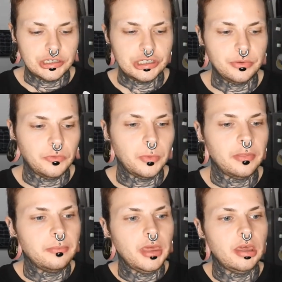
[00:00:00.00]
She was
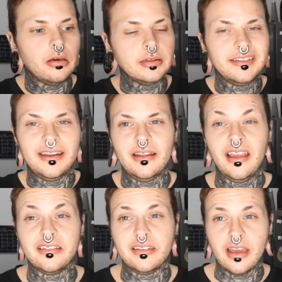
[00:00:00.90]
with me all day
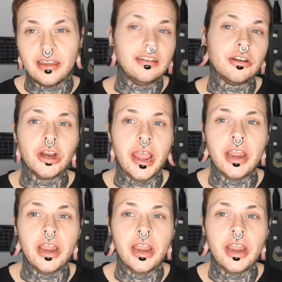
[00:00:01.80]
today. I did her